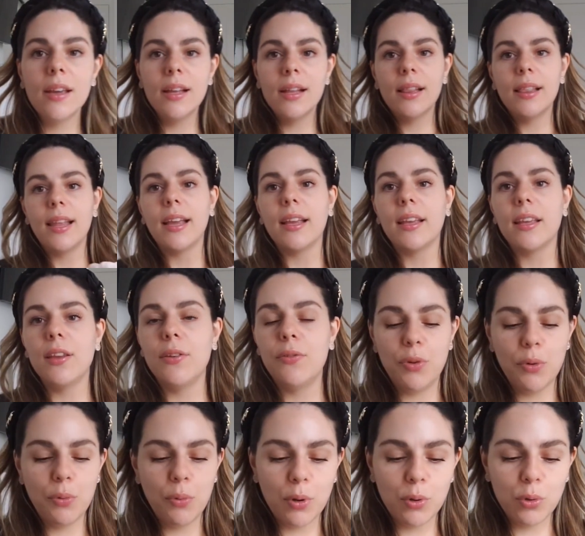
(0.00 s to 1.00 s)
Like, if you
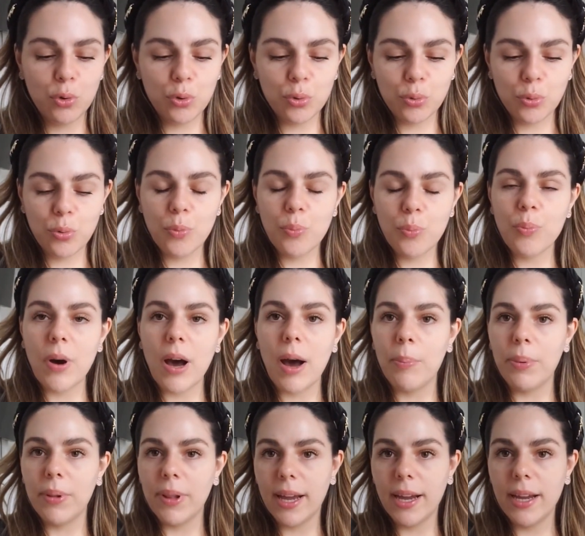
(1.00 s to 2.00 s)
want to
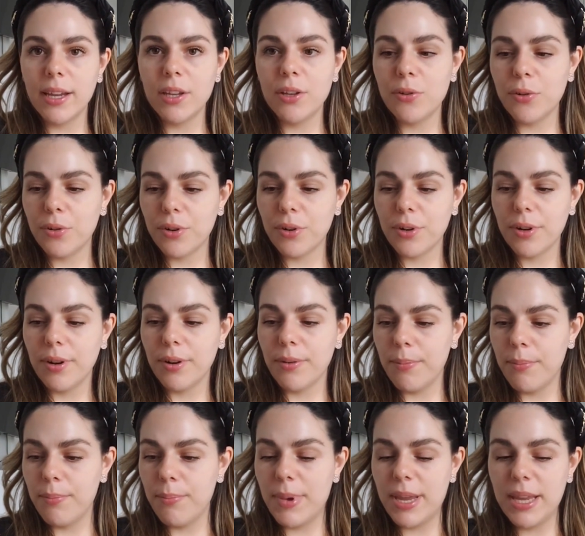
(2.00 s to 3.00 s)
apply your
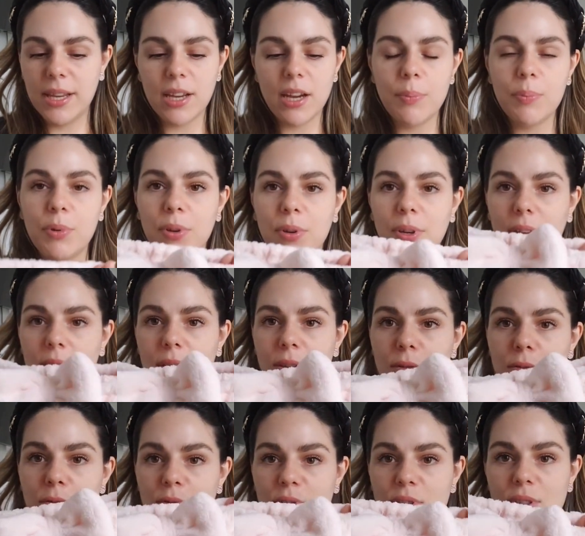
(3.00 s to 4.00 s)
makeup, you can
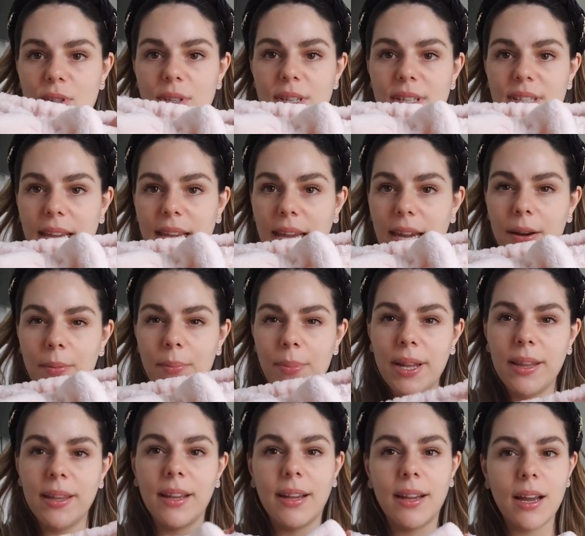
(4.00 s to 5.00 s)
use this hairband
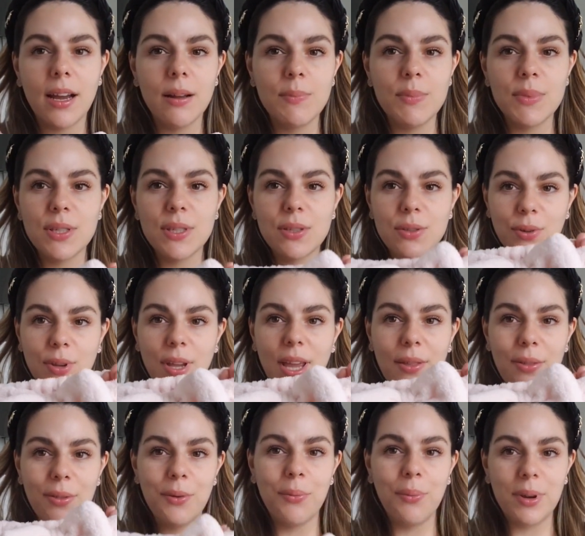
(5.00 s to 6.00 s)
that comes
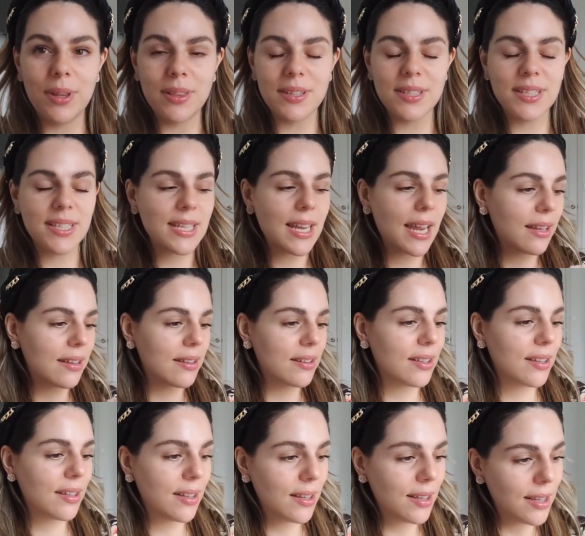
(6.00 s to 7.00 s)
together with the set,
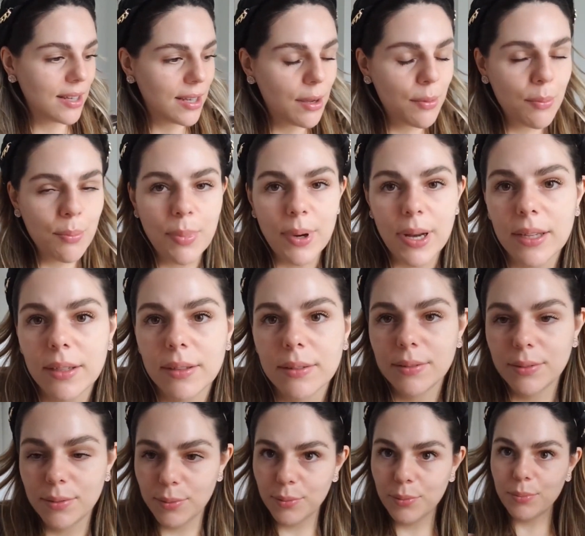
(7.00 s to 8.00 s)
but
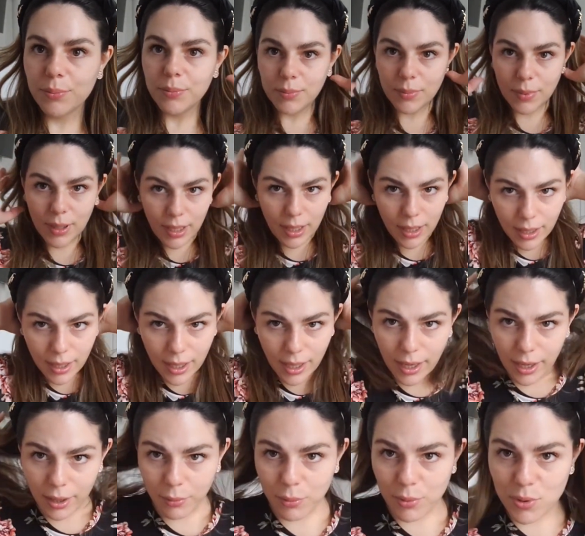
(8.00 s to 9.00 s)

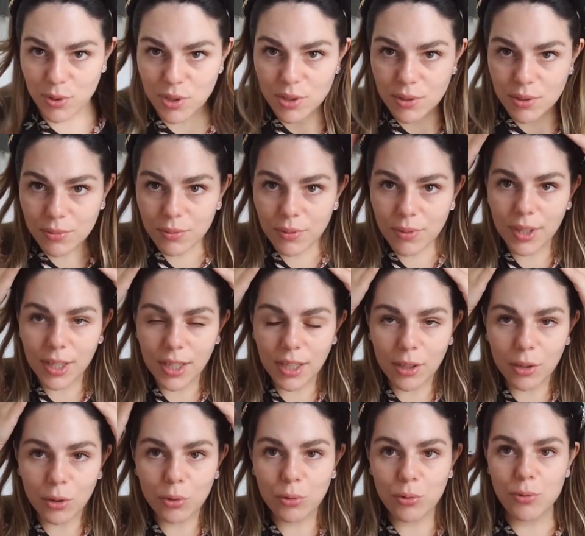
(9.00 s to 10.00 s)
I was thinking
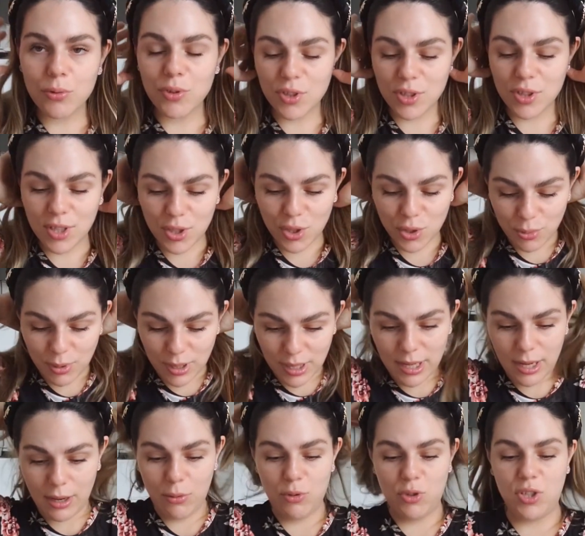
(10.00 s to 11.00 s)
to use this right
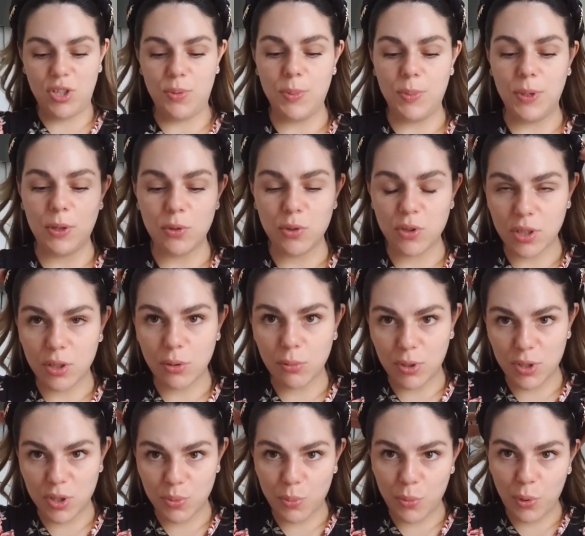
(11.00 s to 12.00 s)
now just because it
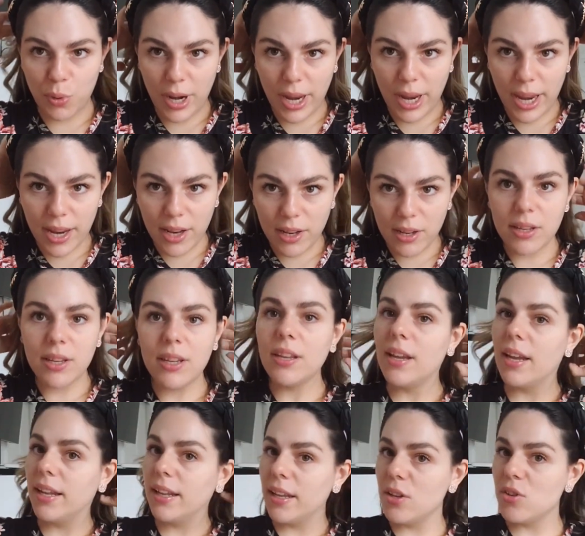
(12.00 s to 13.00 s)
was more handy,
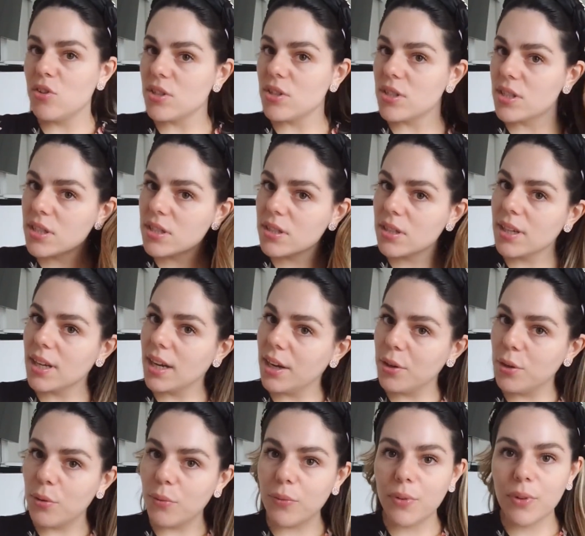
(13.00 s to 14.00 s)
and I just kind
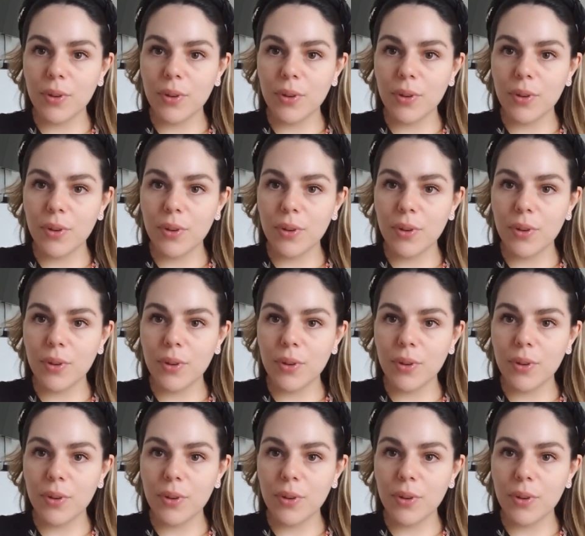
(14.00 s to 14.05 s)
of